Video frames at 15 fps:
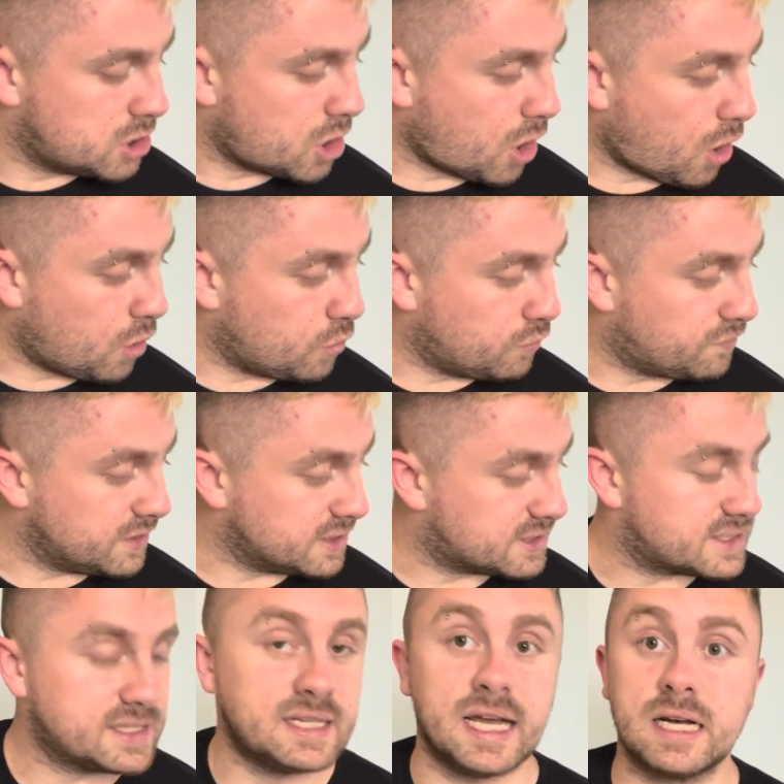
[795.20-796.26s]
over
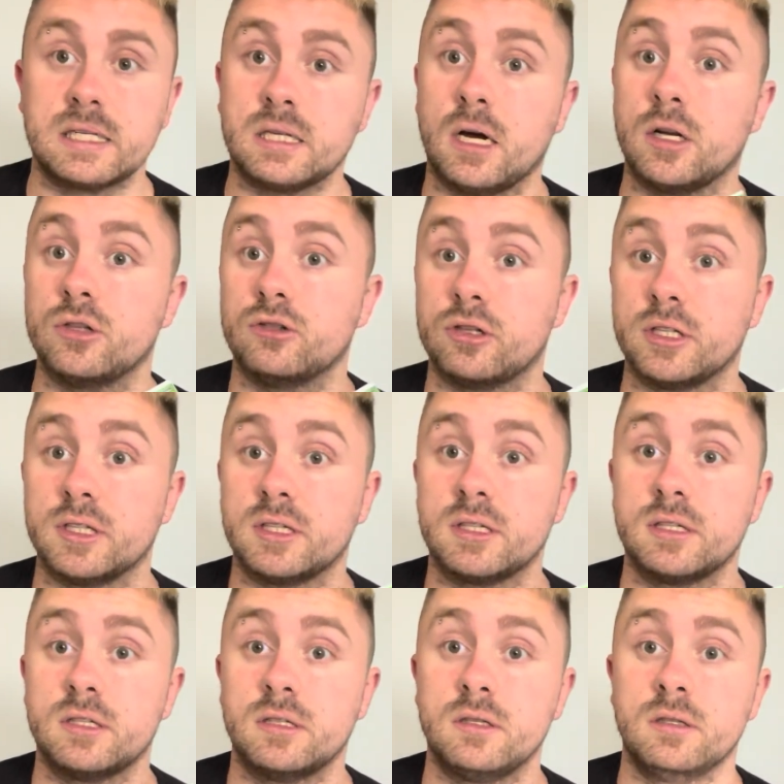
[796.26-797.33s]
600
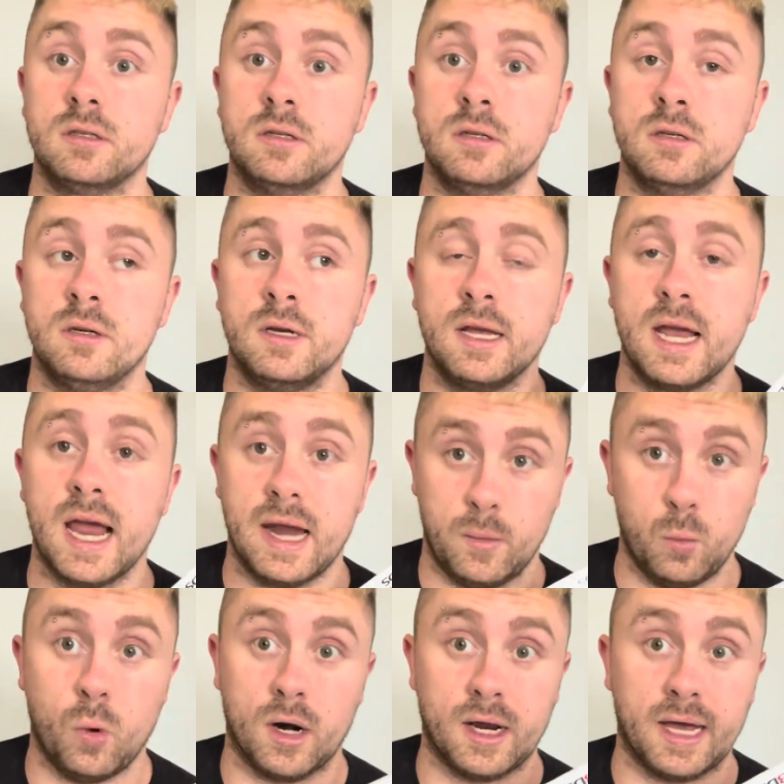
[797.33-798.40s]
in
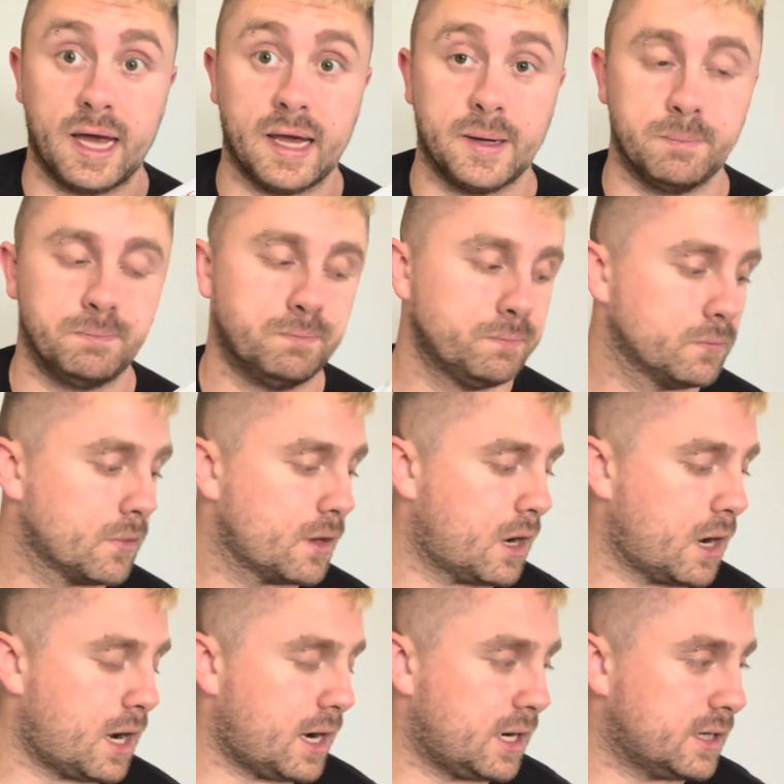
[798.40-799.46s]
one game.
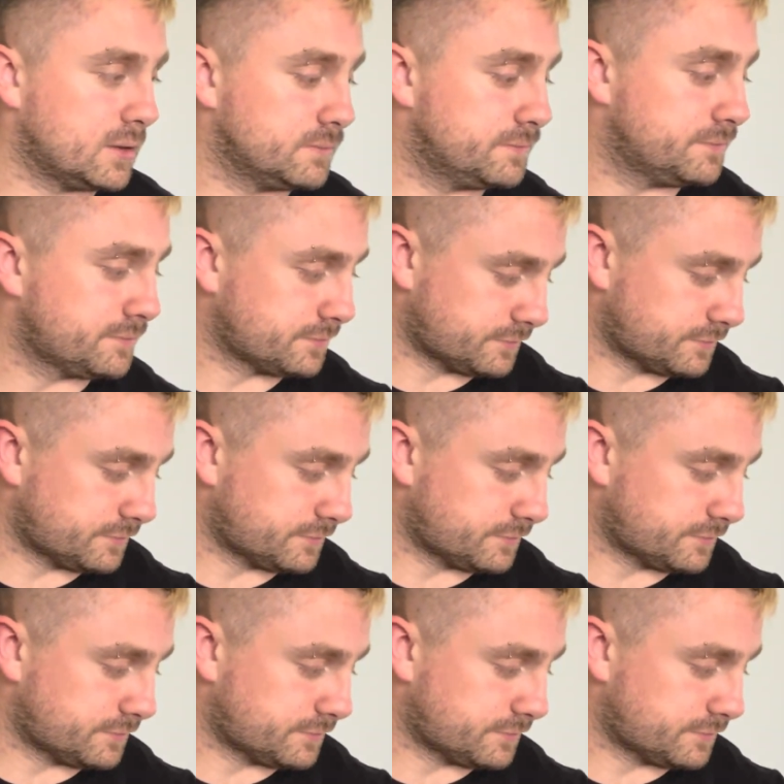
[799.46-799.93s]
And